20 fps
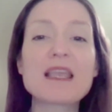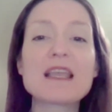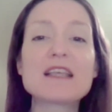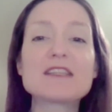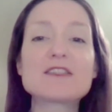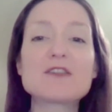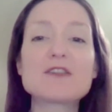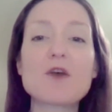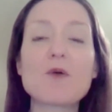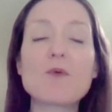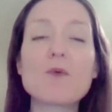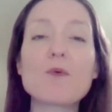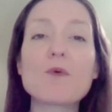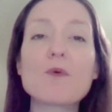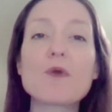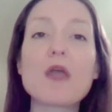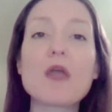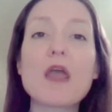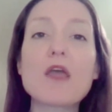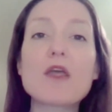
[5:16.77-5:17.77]
So
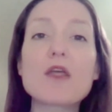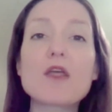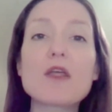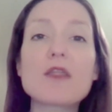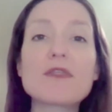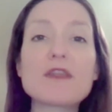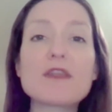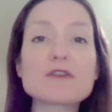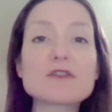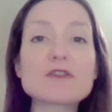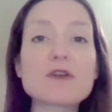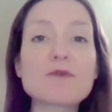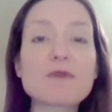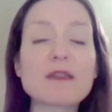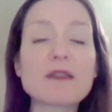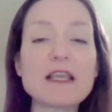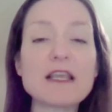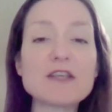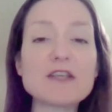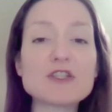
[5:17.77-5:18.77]
there's a
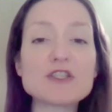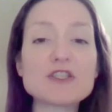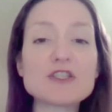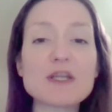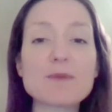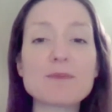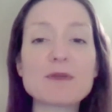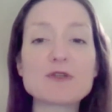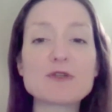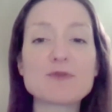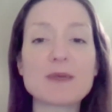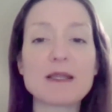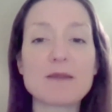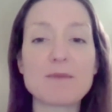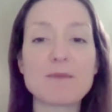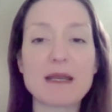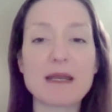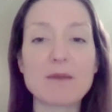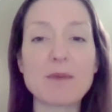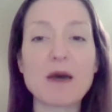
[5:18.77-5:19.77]
relationship between the
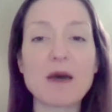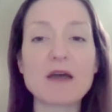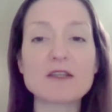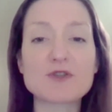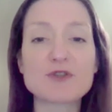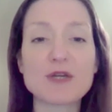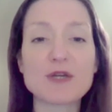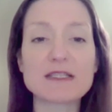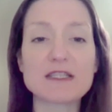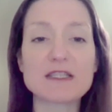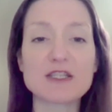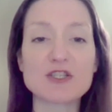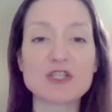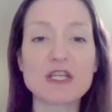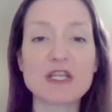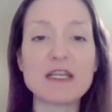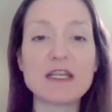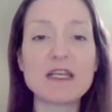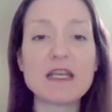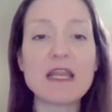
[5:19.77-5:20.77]
menopause
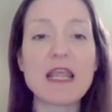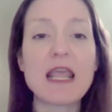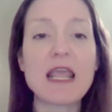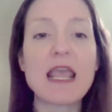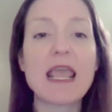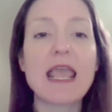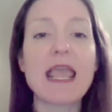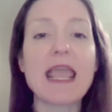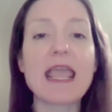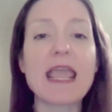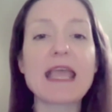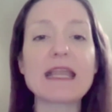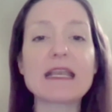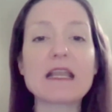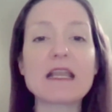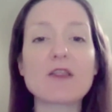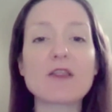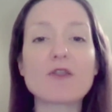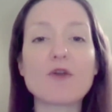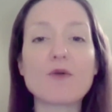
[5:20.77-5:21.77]
transition
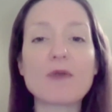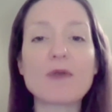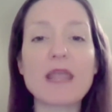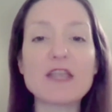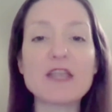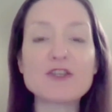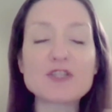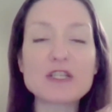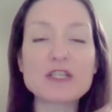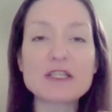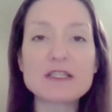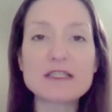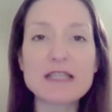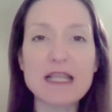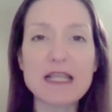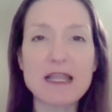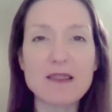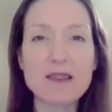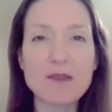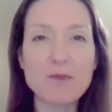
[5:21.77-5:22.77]
and locations
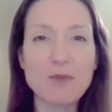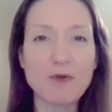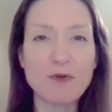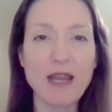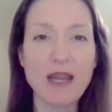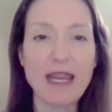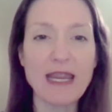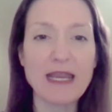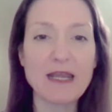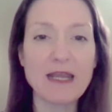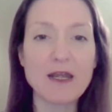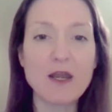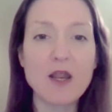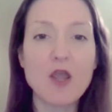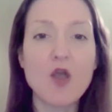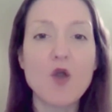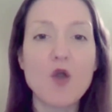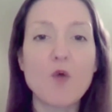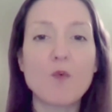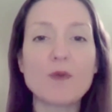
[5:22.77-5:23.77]
in the brain
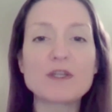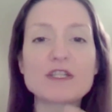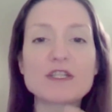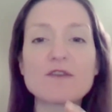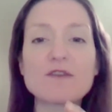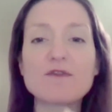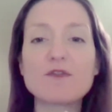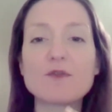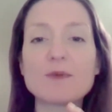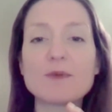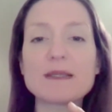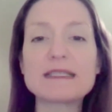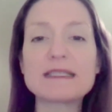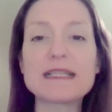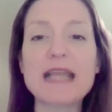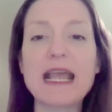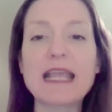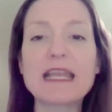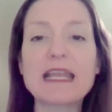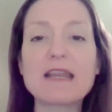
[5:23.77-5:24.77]
which influence
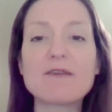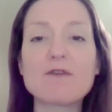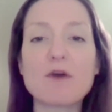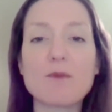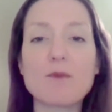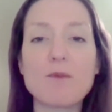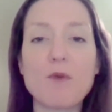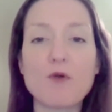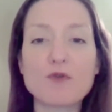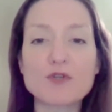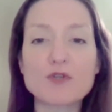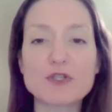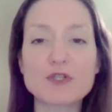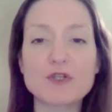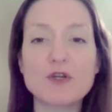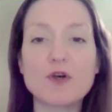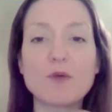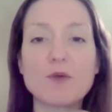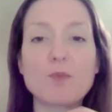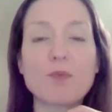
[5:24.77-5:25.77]
negative
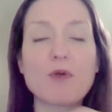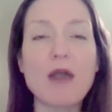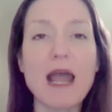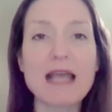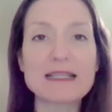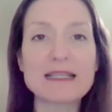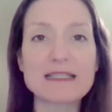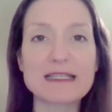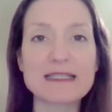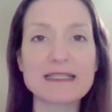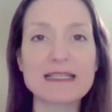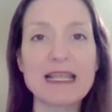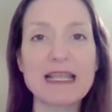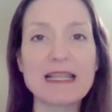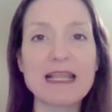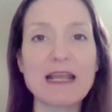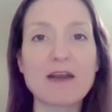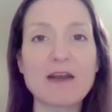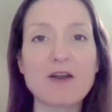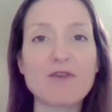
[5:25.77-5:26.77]
emotional processing
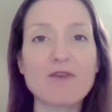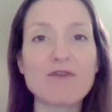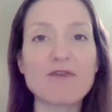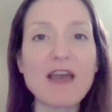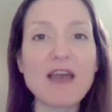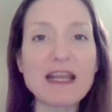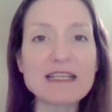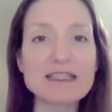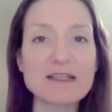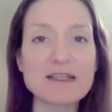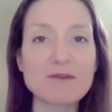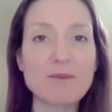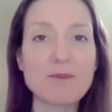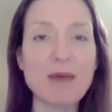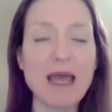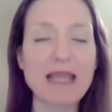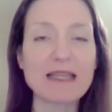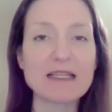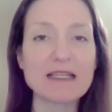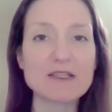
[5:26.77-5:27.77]
that are affected
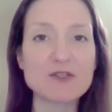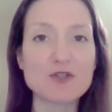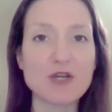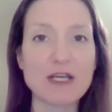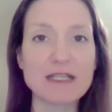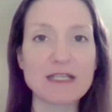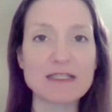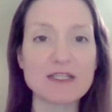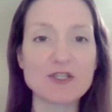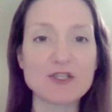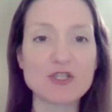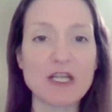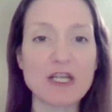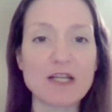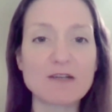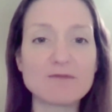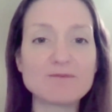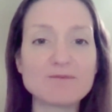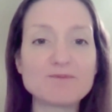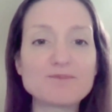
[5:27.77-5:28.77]
by this
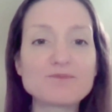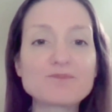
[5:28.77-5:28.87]
transition.